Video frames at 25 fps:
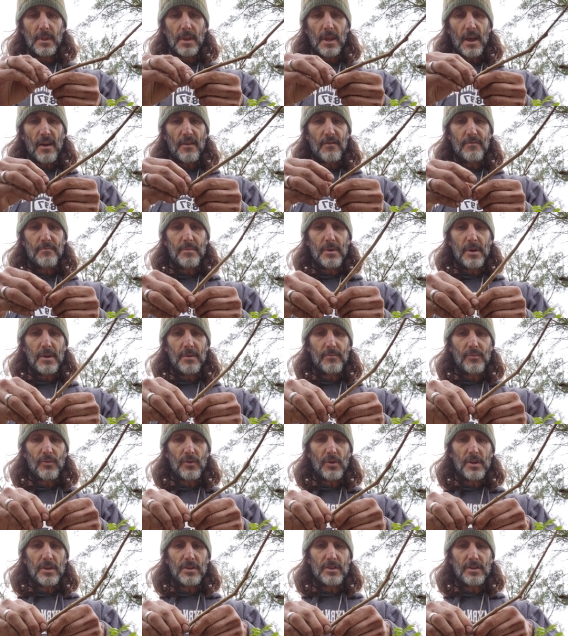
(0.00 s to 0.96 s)
I've been
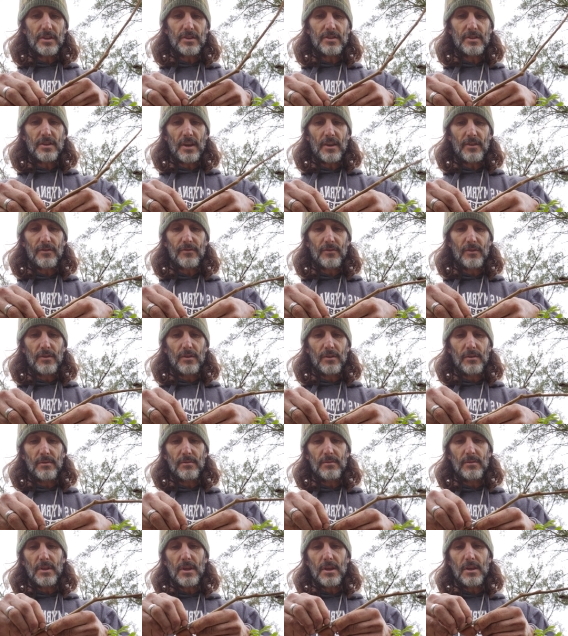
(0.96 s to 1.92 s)
pretty
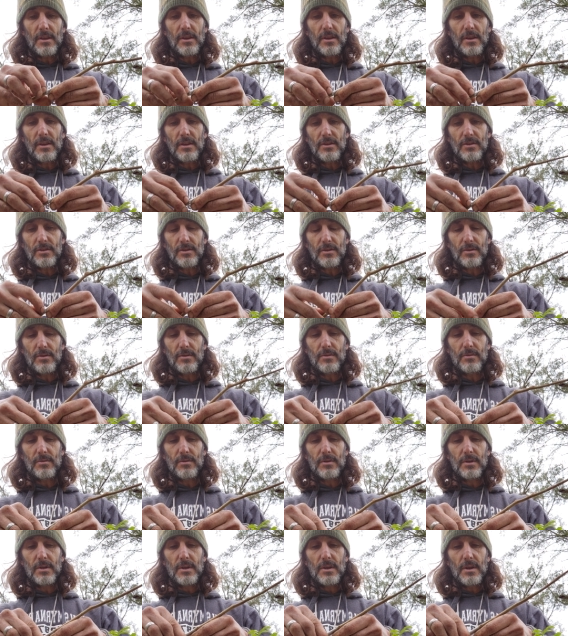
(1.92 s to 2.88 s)
successful lately, so
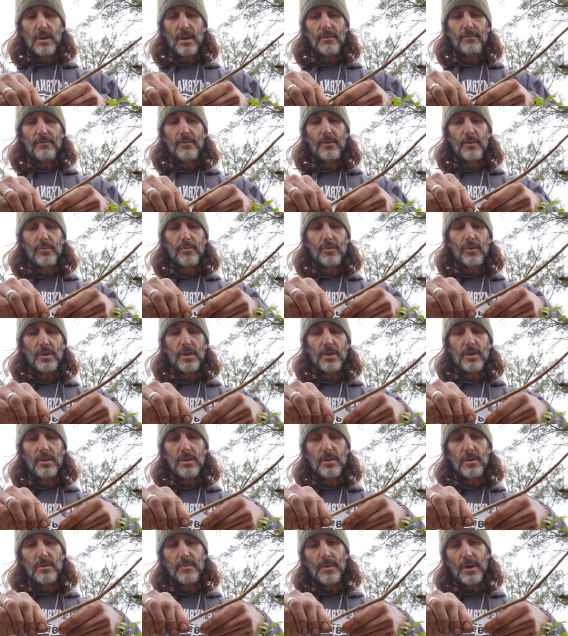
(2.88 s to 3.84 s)
I feel pretty
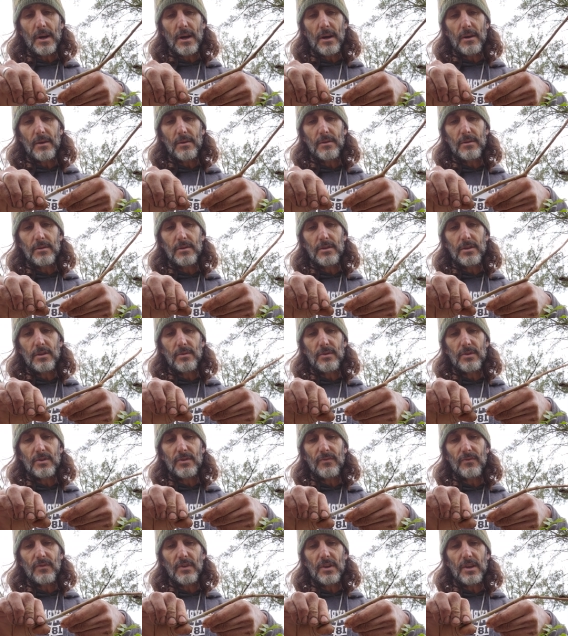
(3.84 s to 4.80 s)
good about doing
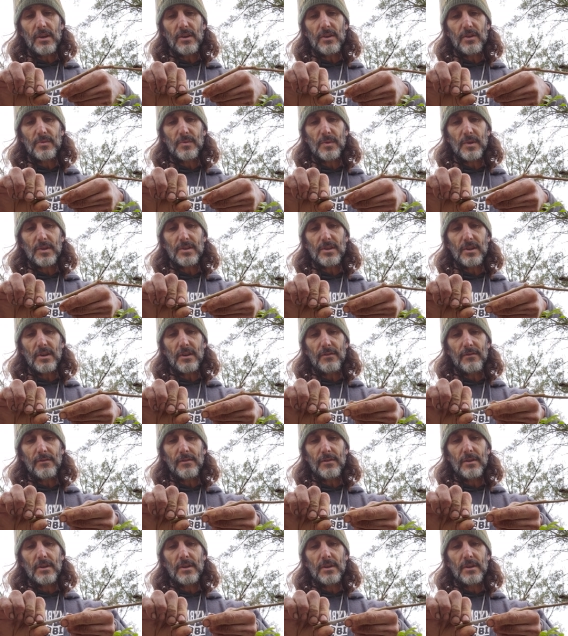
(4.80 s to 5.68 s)
some videos myself.